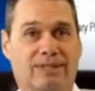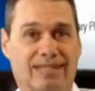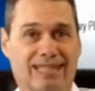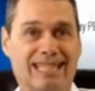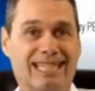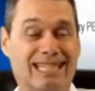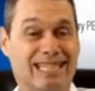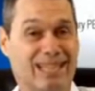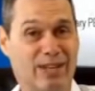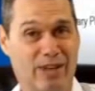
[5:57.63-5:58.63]
This
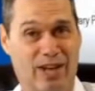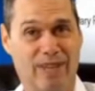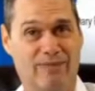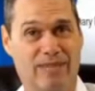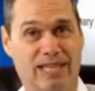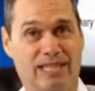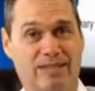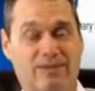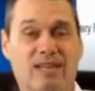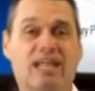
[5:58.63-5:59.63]
is a
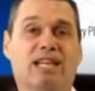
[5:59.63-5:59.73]
non-invasive,